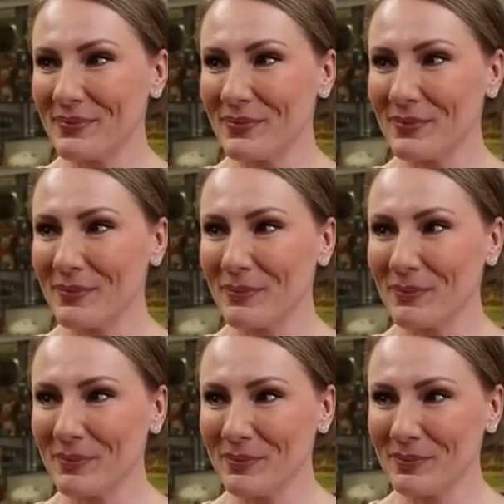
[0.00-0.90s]

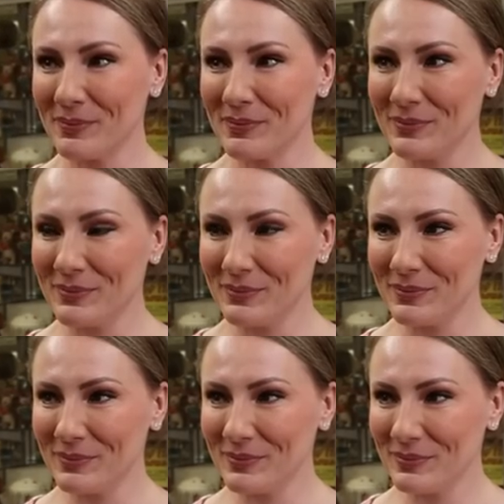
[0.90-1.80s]

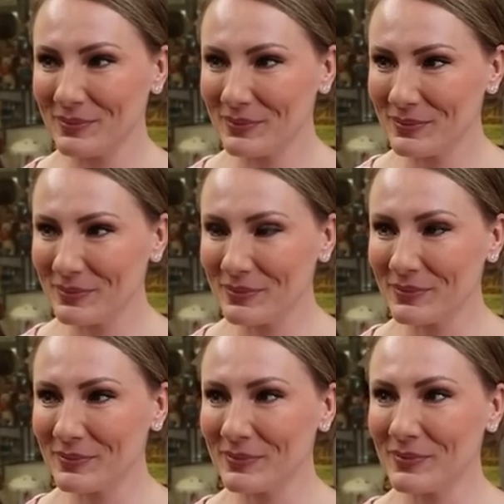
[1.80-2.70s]

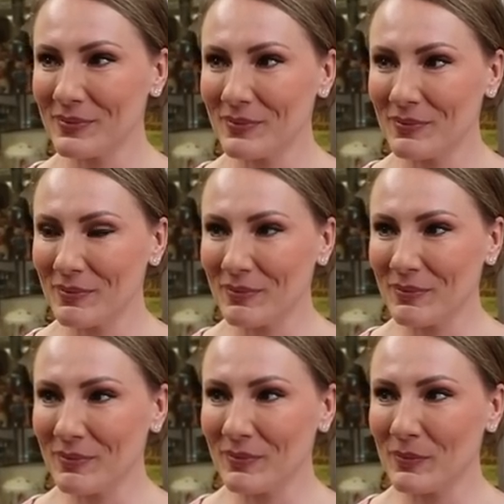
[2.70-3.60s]

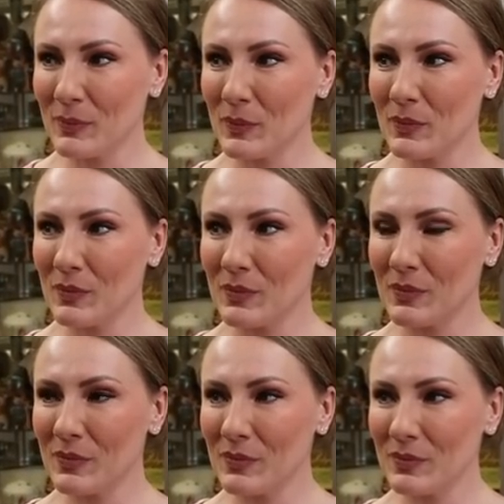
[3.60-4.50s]

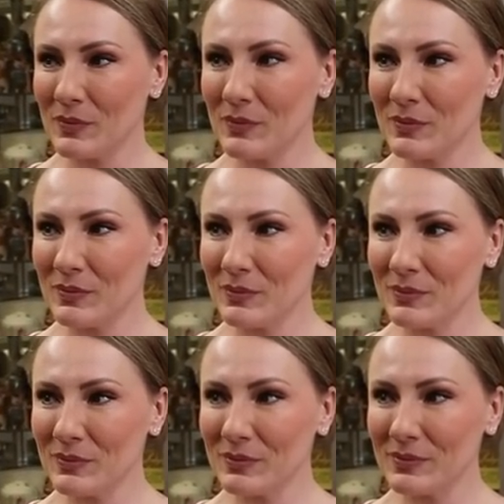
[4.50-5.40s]

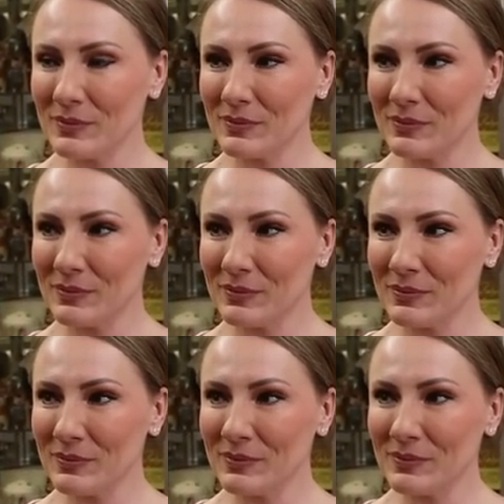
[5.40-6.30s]

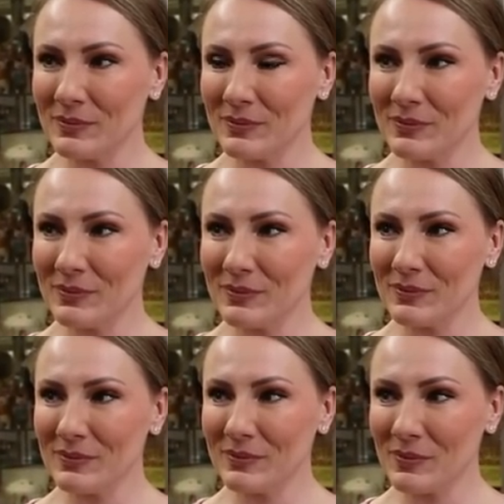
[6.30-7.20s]

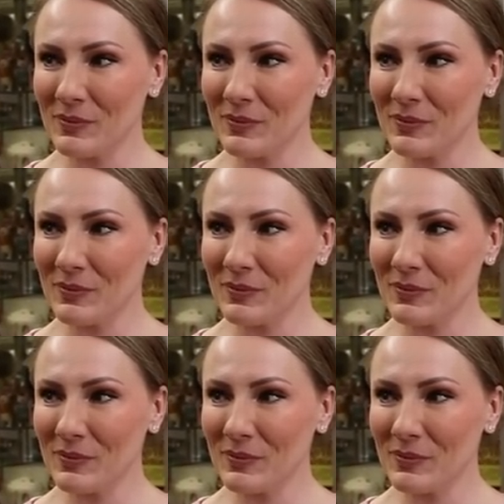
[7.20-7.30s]
(silent)